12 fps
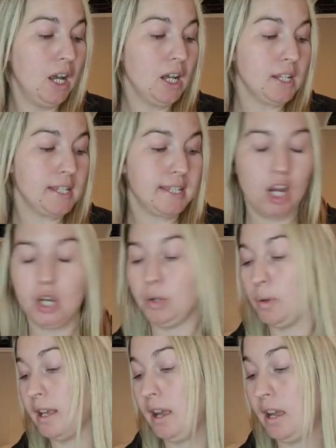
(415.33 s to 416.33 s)

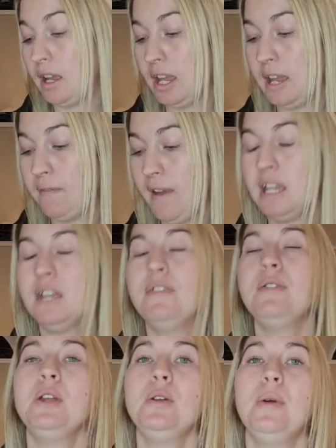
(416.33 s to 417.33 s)
So if any of
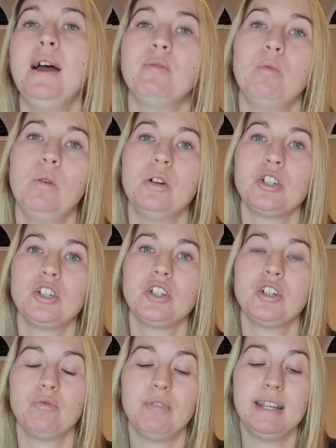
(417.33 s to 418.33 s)
you have
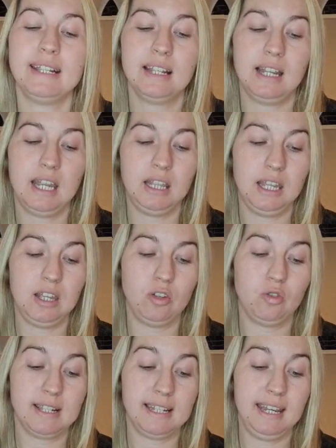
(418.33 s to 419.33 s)
watched recently the
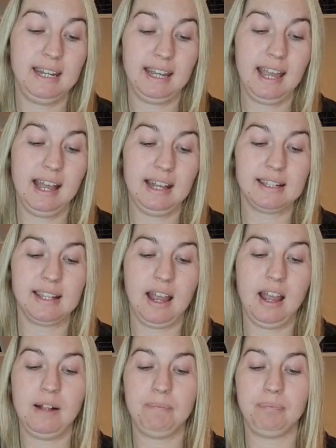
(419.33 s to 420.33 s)
Christina Cass
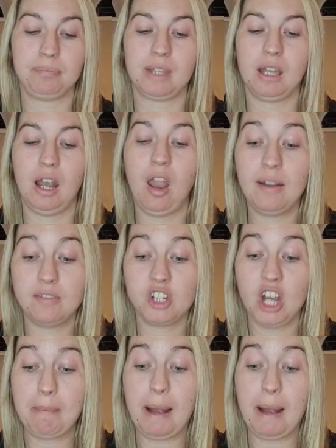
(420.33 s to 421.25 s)
live chat